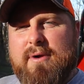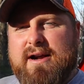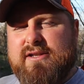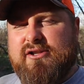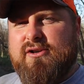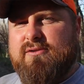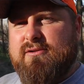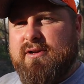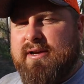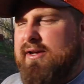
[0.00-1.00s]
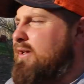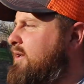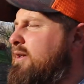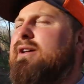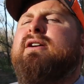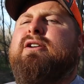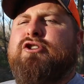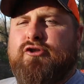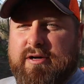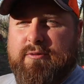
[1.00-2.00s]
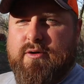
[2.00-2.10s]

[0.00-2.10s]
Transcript: I ran into, tree